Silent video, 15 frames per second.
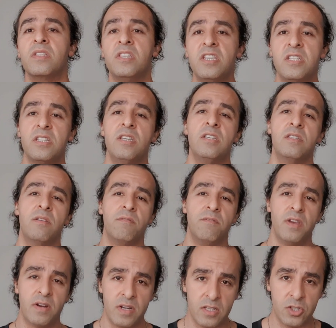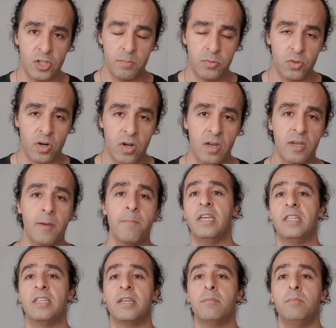this is a very cheap drug.
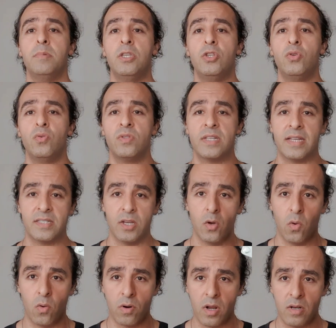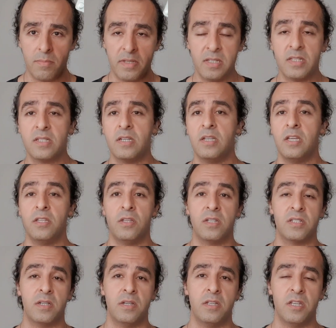It can be used as an oral medicine. It
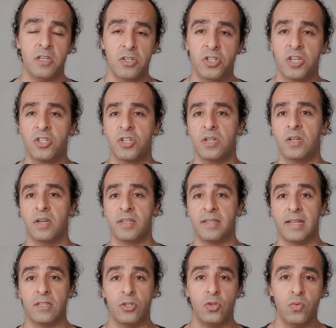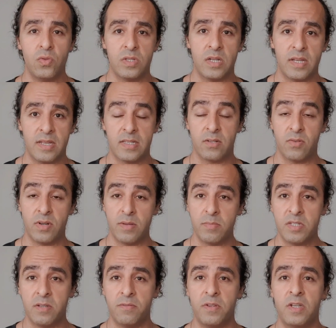doesn't need injection like that useless
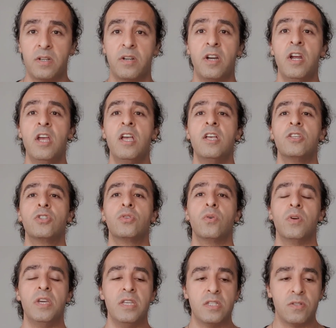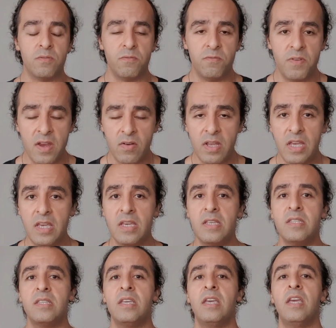remdesivir. So it's very
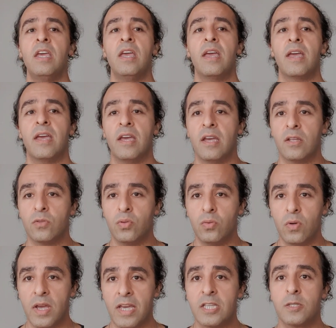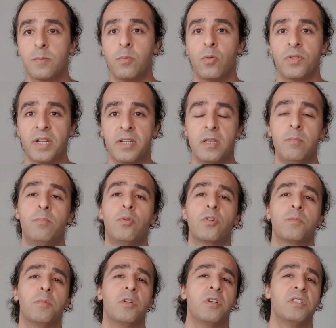easy to export and
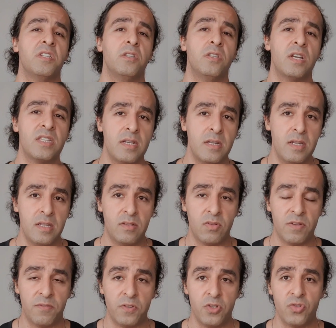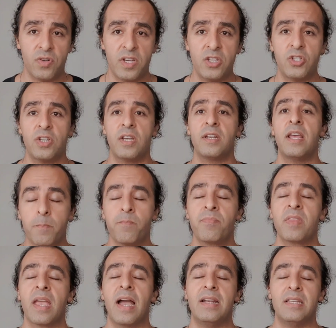import, because it doesn't need refrigeration.
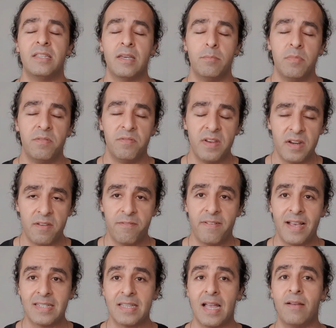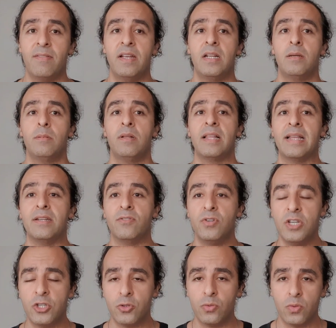And it can be very fast available and
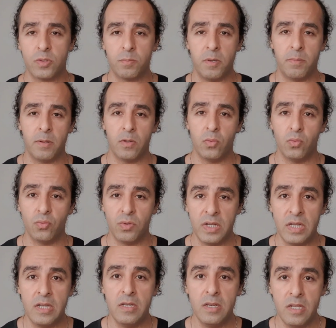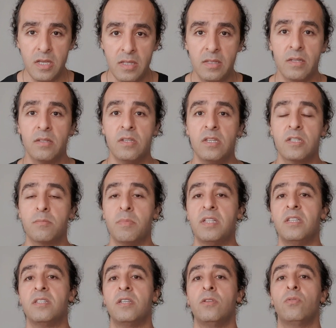reach those people who really need this
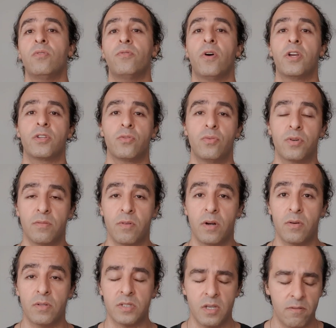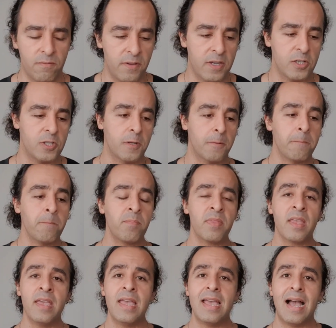medicine to fight coronavirus infection.
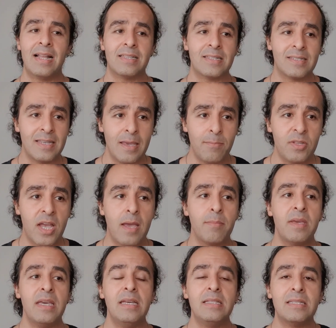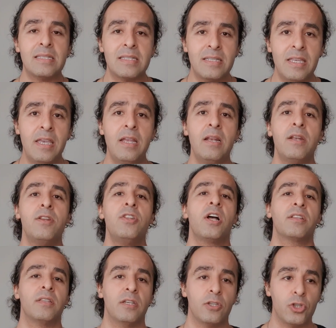At the same time, it's still
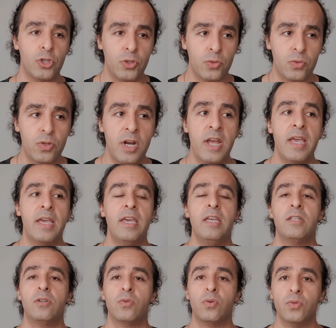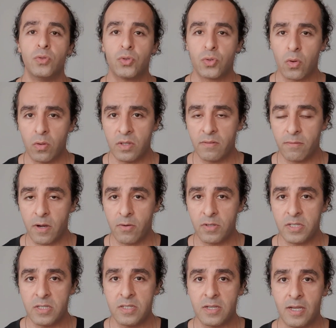not the cure. It controls the
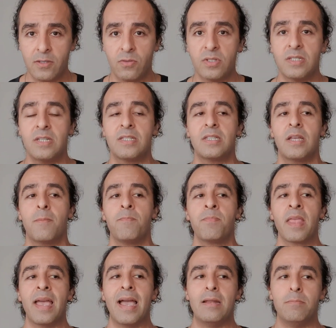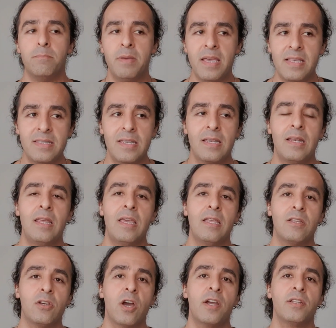virus inside your system, and basically
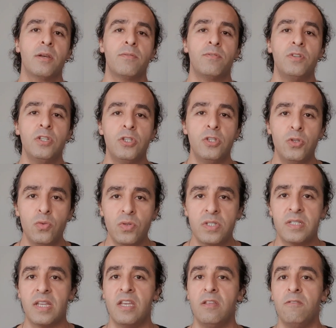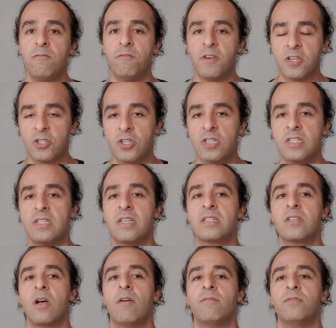it kind of reduces the
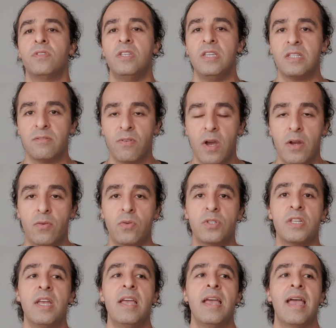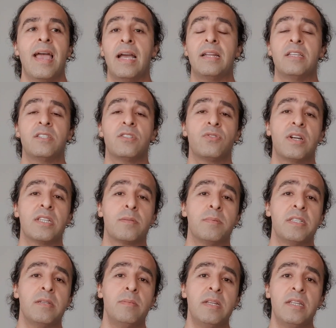infectiousness of this virus and its
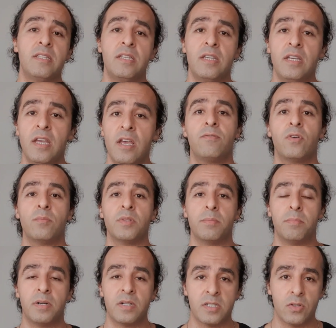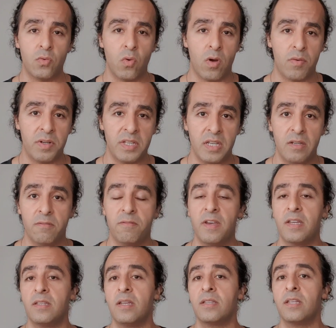transmissibility from the person who already
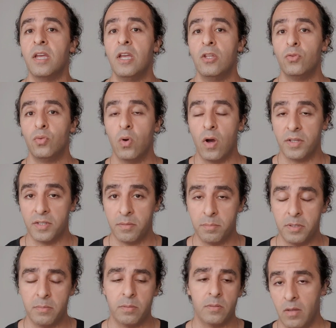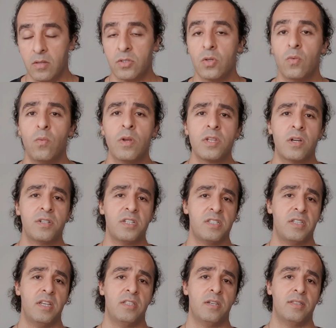infected to other people. So what are these
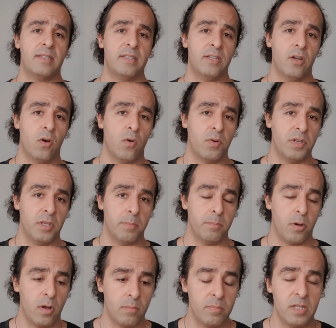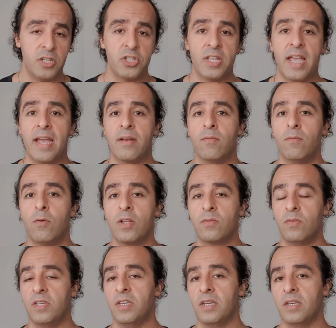data that they already published, and what
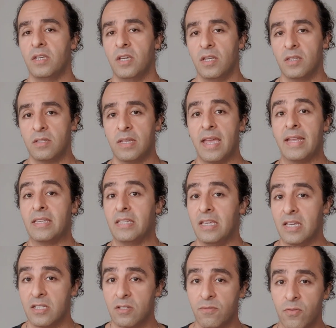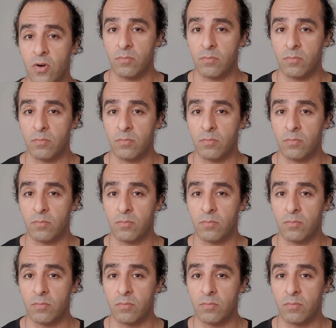we can get and guess from